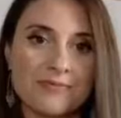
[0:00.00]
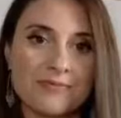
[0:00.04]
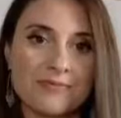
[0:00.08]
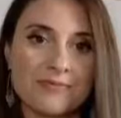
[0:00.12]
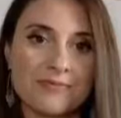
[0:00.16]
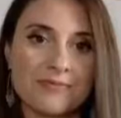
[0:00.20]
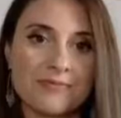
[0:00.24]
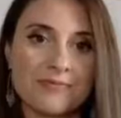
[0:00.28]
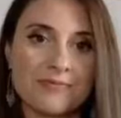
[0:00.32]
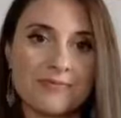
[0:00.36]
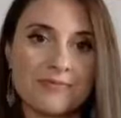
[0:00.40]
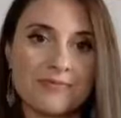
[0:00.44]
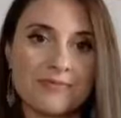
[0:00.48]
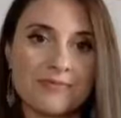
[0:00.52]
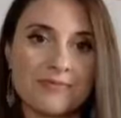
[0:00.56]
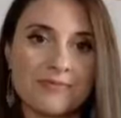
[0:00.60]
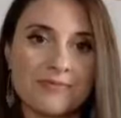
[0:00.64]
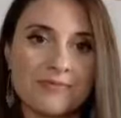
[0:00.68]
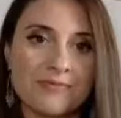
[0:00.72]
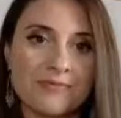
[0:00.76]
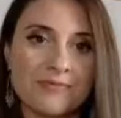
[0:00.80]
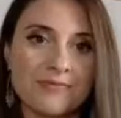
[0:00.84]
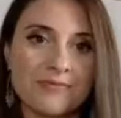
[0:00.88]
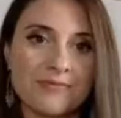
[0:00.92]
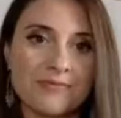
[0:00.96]

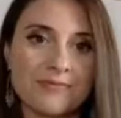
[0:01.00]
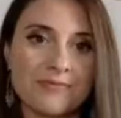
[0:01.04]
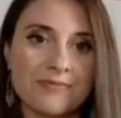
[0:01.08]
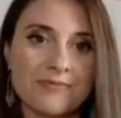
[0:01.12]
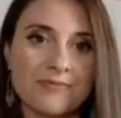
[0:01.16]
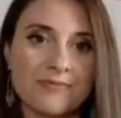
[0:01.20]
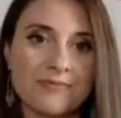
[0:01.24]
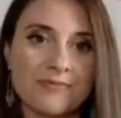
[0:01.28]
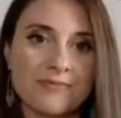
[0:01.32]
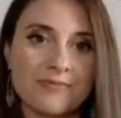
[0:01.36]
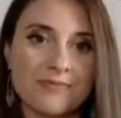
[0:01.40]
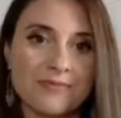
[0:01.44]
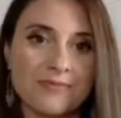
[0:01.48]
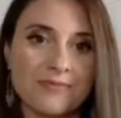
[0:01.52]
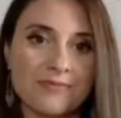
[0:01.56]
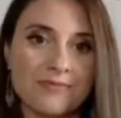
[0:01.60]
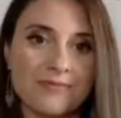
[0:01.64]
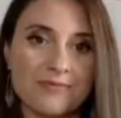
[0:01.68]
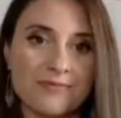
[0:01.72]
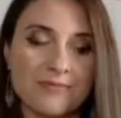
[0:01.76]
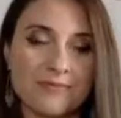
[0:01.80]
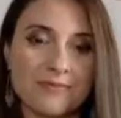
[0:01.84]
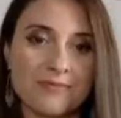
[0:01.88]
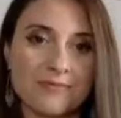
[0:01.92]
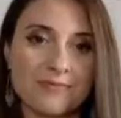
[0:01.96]

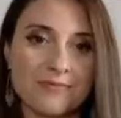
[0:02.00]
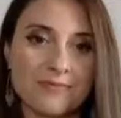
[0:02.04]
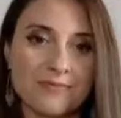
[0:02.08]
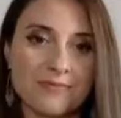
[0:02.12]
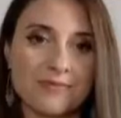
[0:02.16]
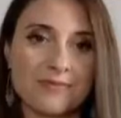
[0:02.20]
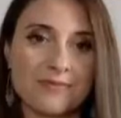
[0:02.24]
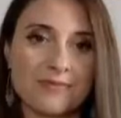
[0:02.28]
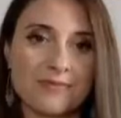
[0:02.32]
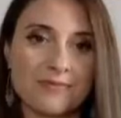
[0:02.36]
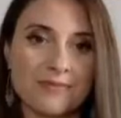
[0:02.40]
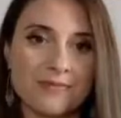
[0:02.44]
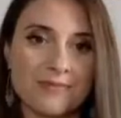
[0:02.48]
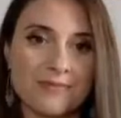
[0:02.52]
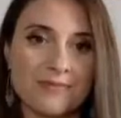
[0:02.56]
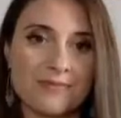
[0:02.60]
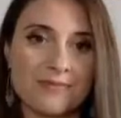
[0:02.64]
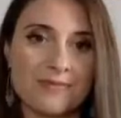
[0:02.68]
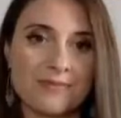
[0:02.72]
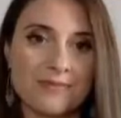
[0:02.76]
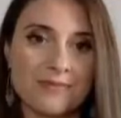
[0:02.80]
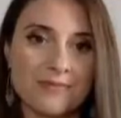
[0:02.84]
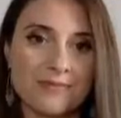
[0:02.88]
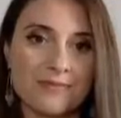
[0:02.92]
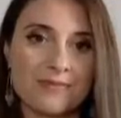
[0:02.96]

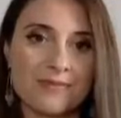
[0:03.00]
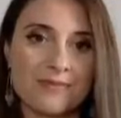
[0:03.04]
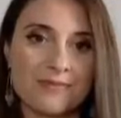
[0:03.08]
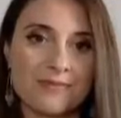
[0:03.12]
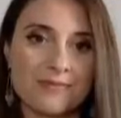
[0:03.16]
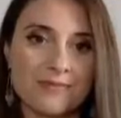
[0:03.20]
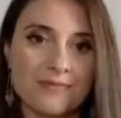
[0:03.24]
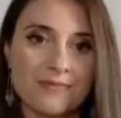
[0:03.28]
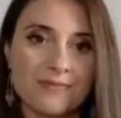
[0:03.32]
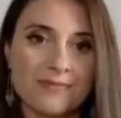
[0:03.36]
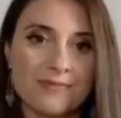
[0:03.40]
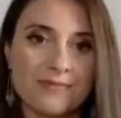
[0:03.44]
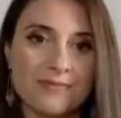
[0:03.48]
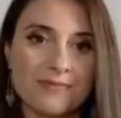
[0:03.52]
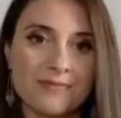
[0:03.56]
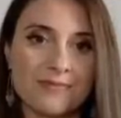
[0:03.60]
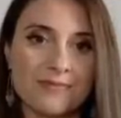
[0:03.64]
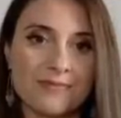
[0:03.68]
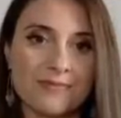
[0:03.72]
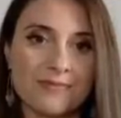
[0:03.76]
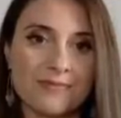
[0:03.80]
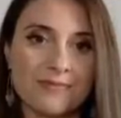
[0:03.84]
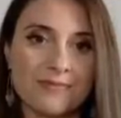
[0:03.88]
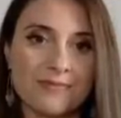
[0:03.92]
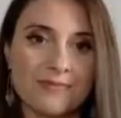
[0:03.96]

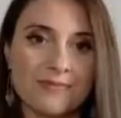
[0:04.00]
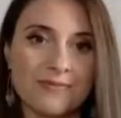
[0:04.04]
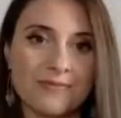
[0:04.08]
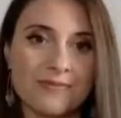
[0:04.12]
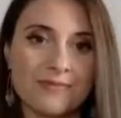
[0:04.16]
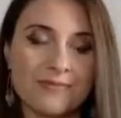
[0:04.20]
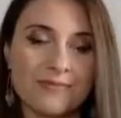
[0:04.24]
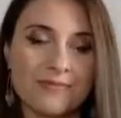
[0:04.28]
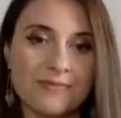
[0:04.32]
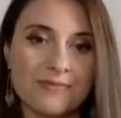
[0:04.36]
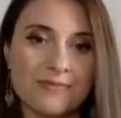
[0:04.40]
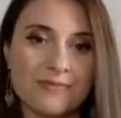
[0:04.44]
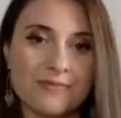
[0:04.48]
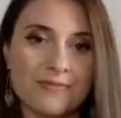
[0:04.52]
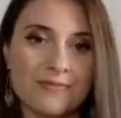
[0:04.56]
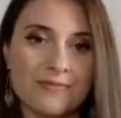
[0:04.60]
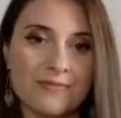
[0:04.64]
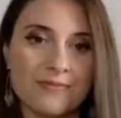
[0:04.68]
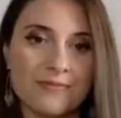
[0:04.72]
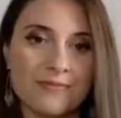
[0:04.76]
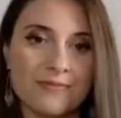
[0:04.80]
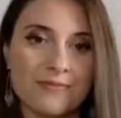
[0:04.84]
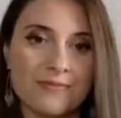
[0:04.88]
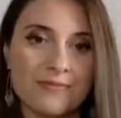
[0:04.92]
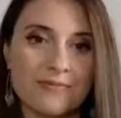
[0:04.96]

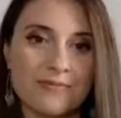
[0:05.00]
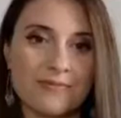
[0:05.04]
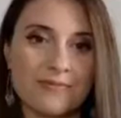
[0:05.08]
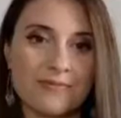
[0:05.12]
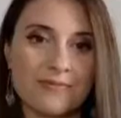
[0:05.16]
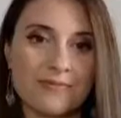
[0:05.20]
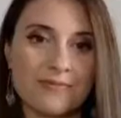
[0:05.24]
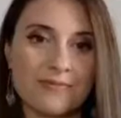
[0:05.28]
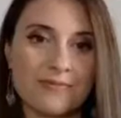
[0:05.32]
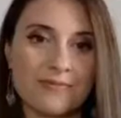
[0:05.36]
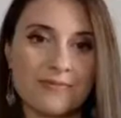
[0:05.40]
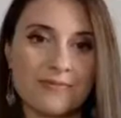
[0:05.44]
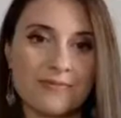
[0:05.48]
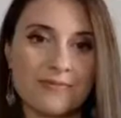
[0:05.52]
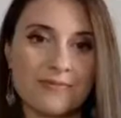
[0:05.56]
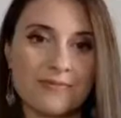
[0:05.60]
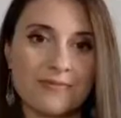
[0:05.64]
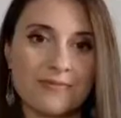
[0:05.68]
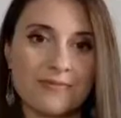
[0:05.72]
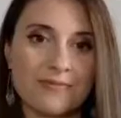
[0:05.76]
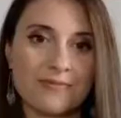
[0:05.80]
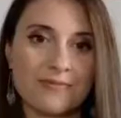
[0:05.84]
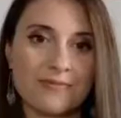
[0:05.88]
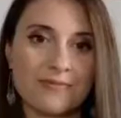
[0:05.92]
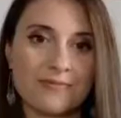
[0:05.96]

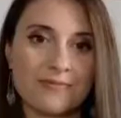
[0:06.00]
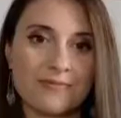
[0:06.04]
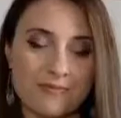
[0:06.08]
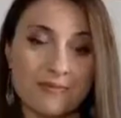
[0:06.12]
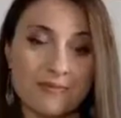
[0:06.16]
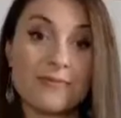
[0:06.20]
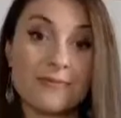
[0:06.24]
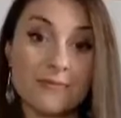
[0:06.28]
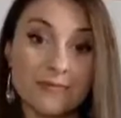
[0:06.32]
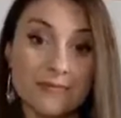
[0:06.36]
[no speech]